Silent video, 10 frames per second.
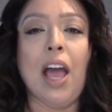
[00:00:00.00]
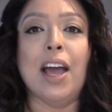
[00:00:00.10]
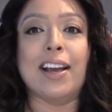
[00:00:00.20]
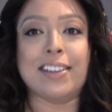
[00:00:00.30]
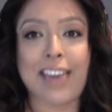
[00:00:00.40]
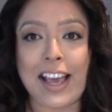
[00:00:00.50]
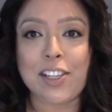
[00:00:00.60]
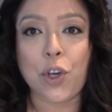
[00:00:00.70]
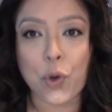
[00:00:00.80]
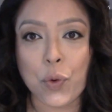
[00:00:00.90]
Guess
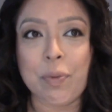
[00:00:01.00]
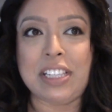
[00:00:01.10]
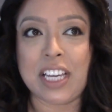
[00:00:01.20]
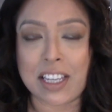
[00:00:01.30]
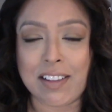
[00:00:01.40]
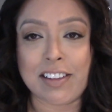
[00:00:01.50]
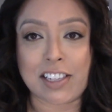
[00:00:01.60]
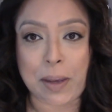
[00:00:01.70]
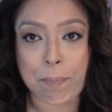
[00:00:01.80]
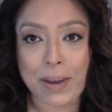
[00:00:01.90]
who
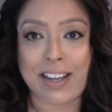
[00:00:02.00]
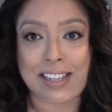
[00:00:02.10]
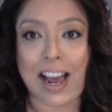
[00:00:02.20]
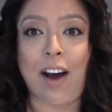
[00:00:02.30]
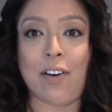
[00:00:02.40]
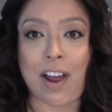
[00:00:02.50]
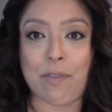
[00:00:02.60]
meticulously picked out every